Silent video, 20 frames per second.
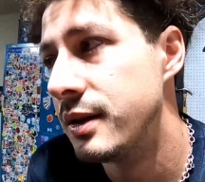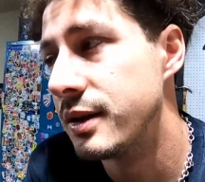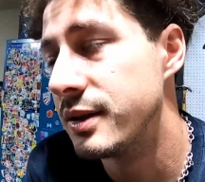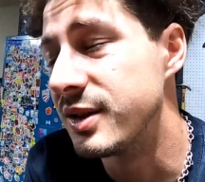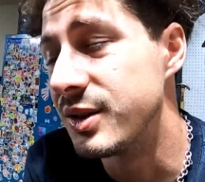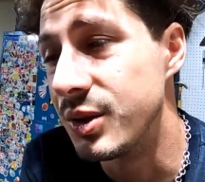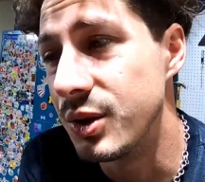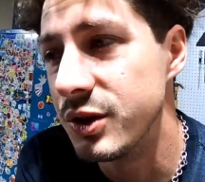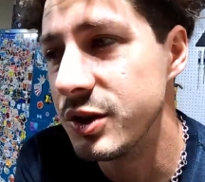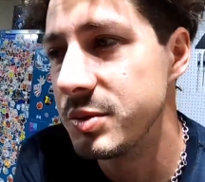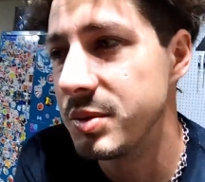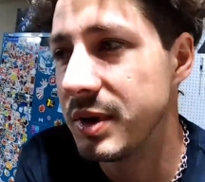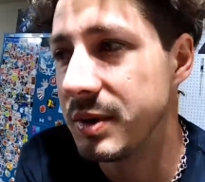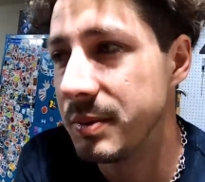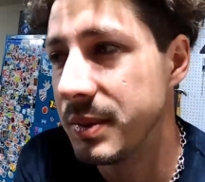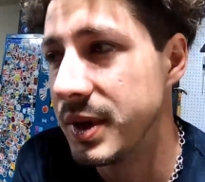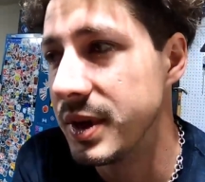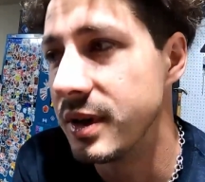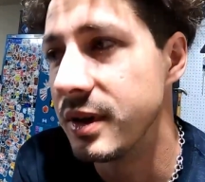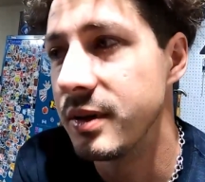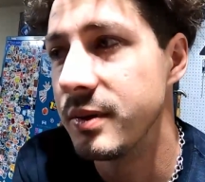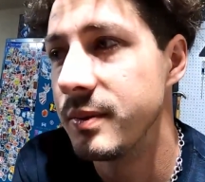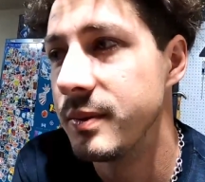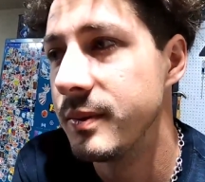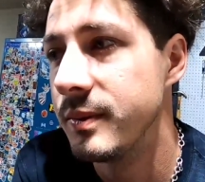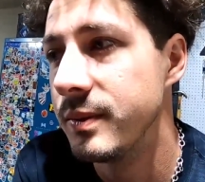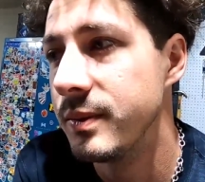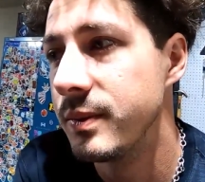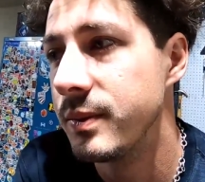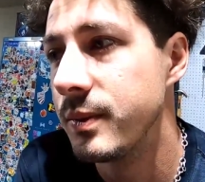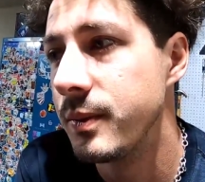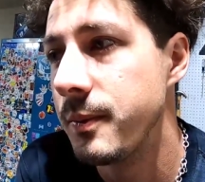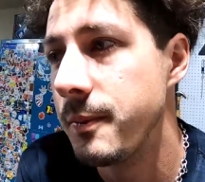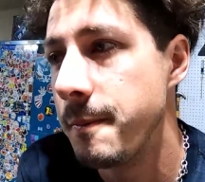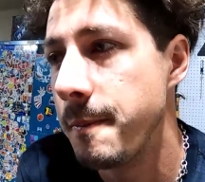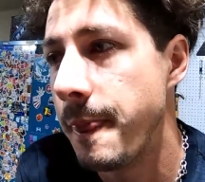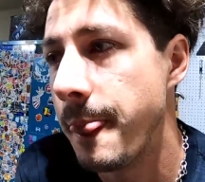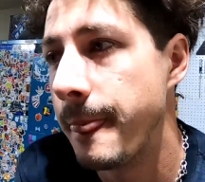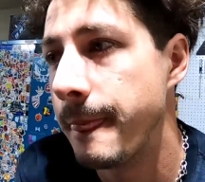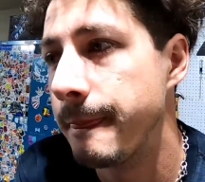Because the drone's pretty big.
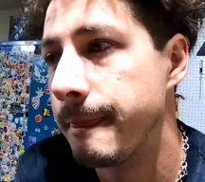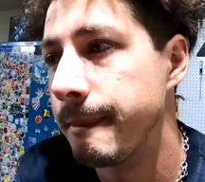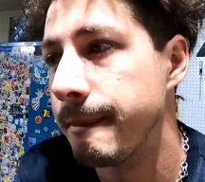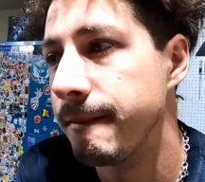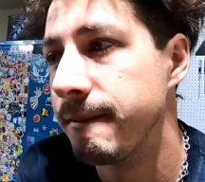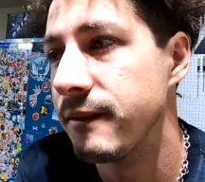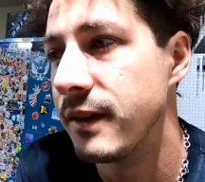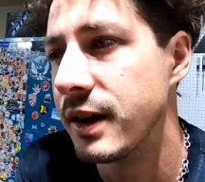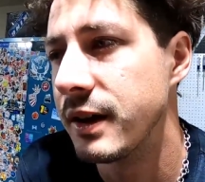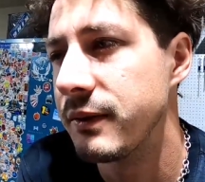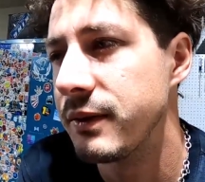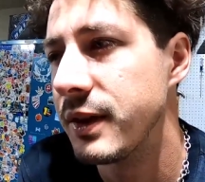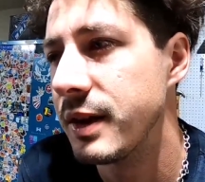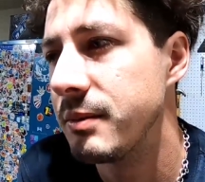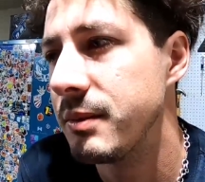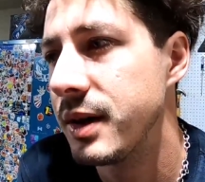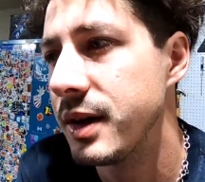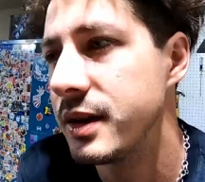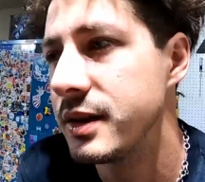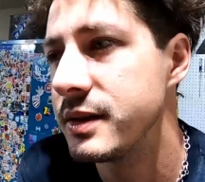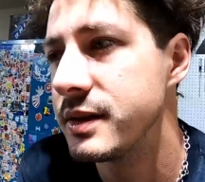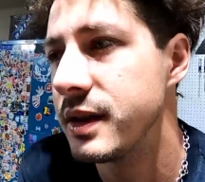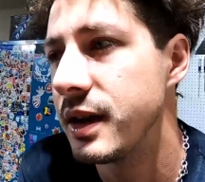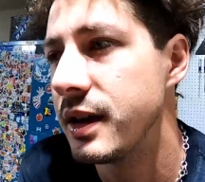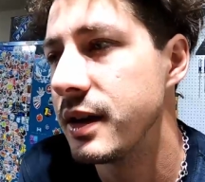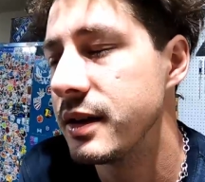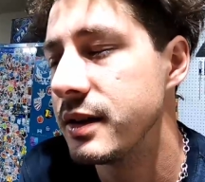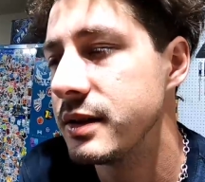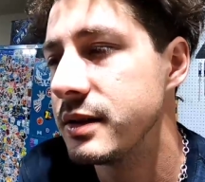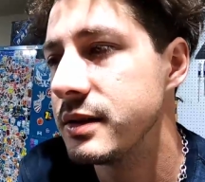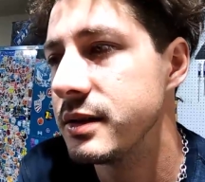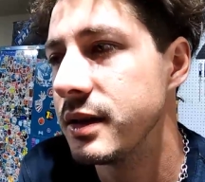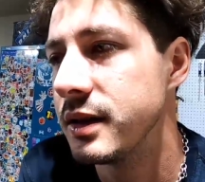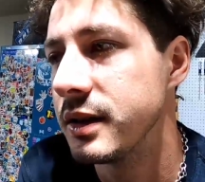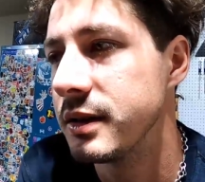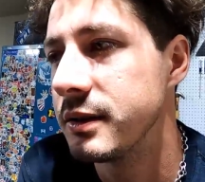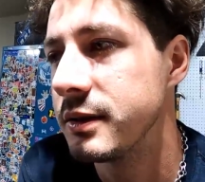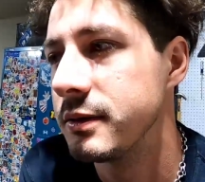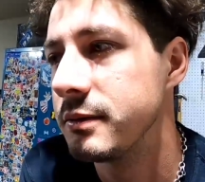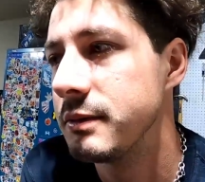Like if they made a size
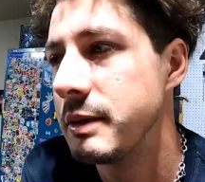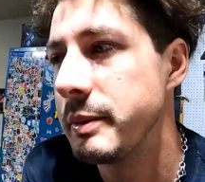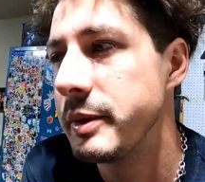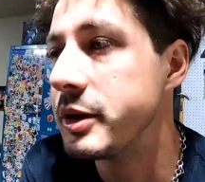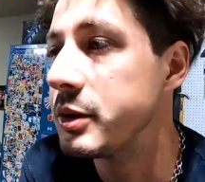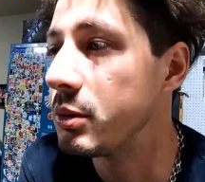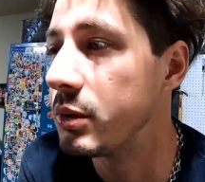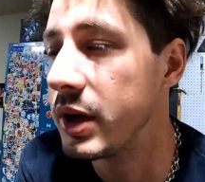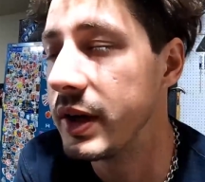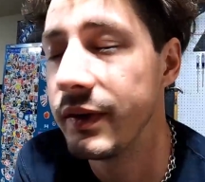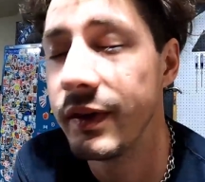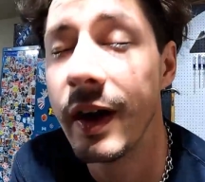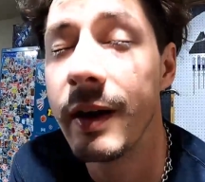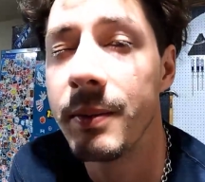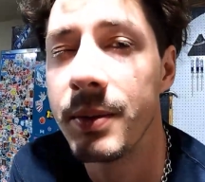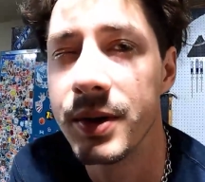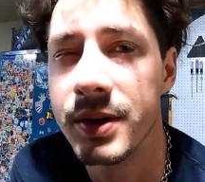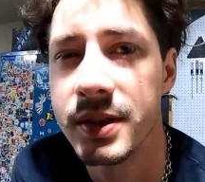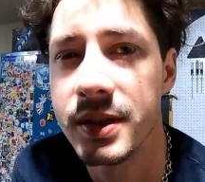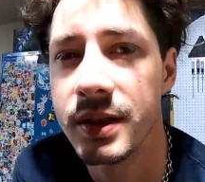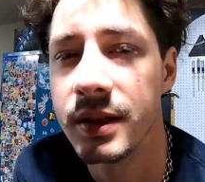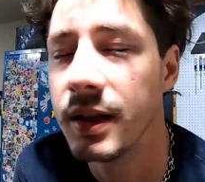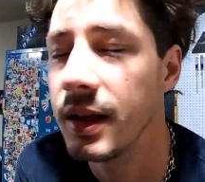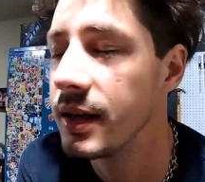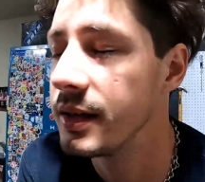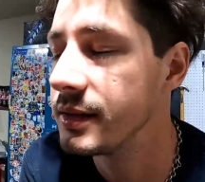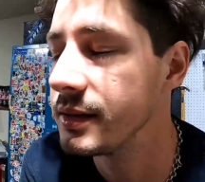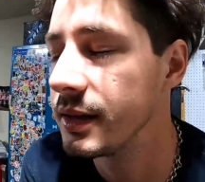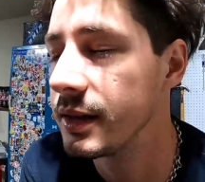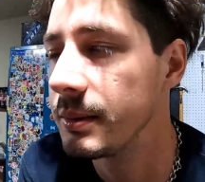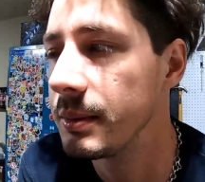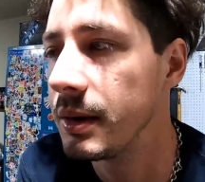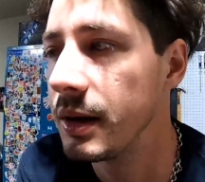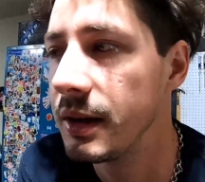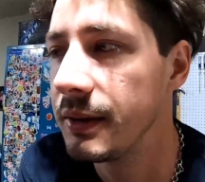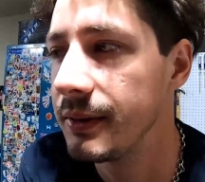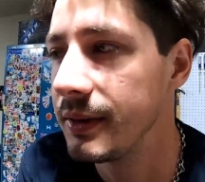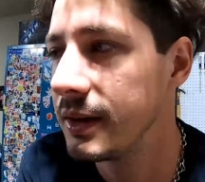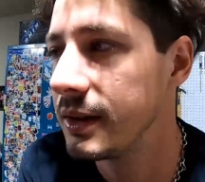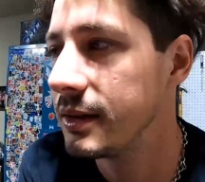like maybe 25% less, I could
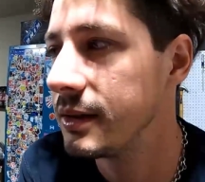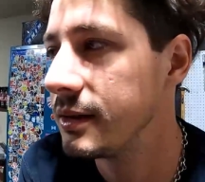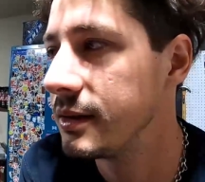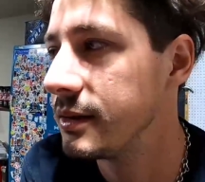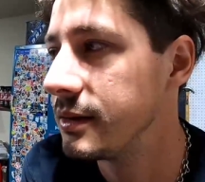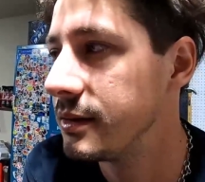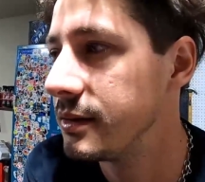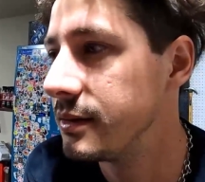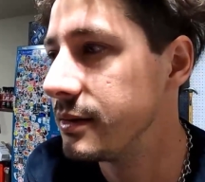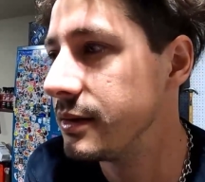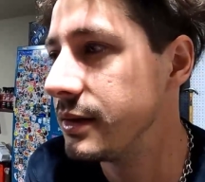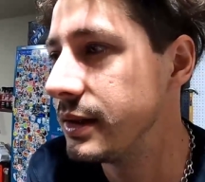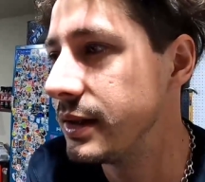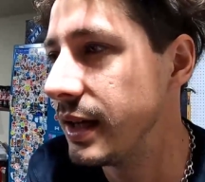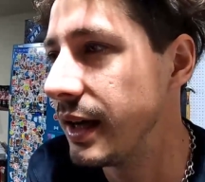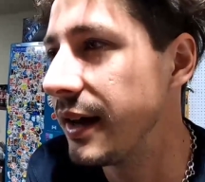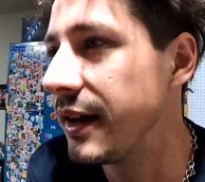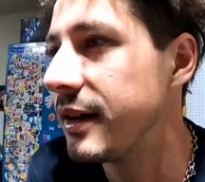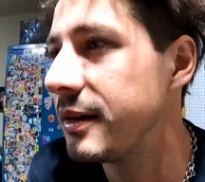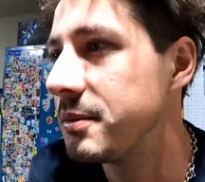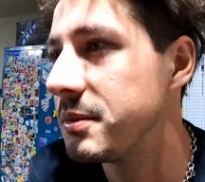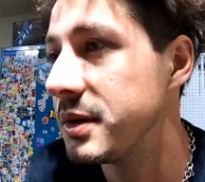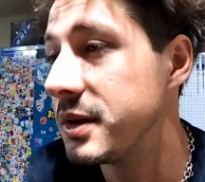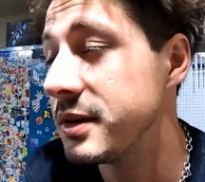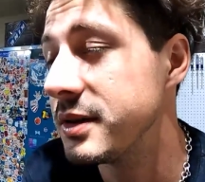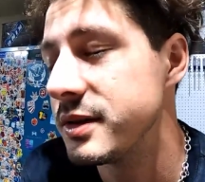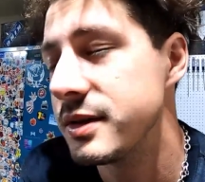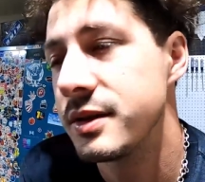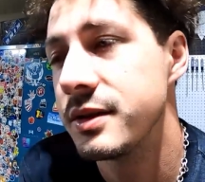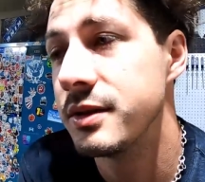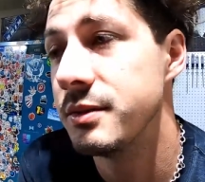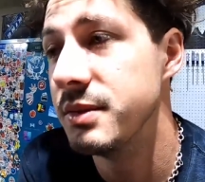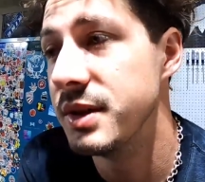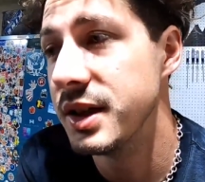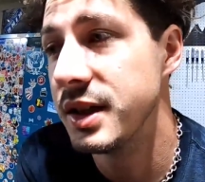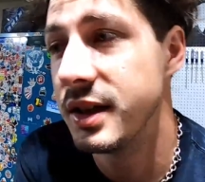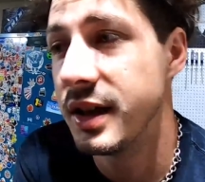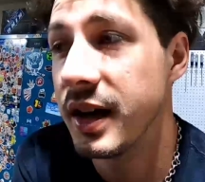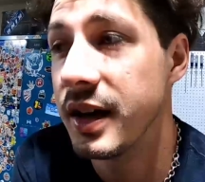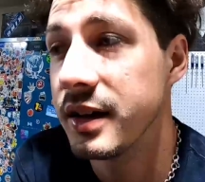probably fit that, but it's still a
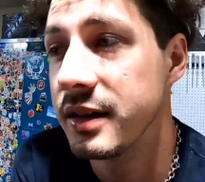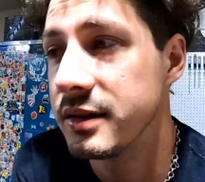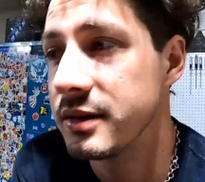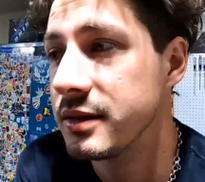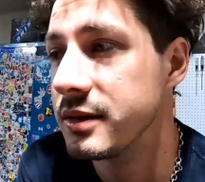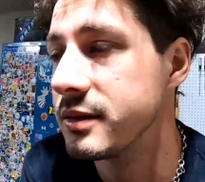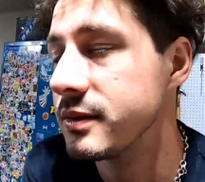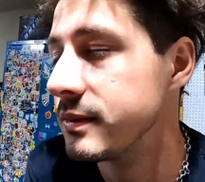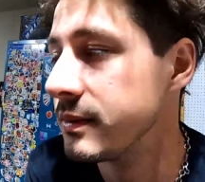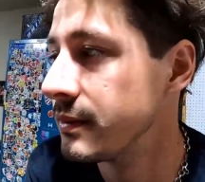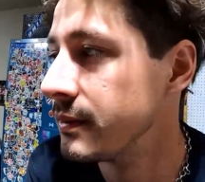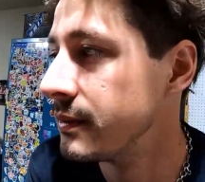big case.